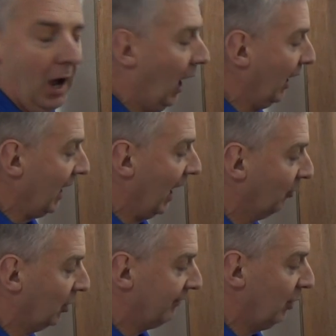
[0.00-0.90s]
Hi, I'm
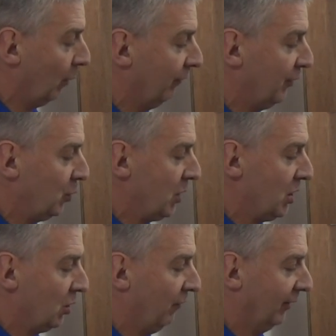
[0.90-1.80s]
going to give an overview
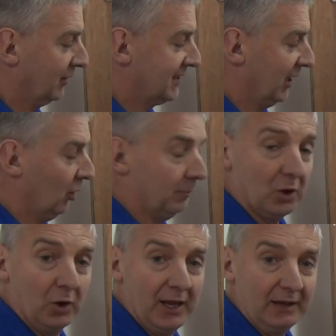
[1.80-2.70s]
here of how to set up
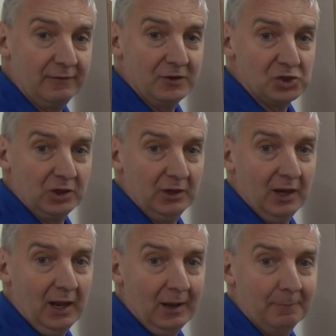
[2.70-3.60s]
your
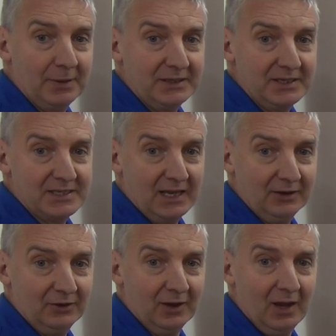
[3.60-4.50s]
HikVision
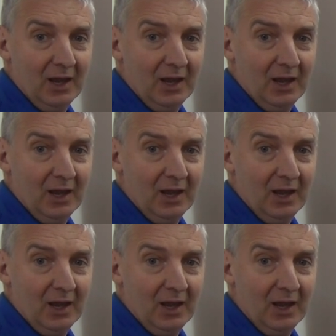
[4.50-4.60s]
PTZ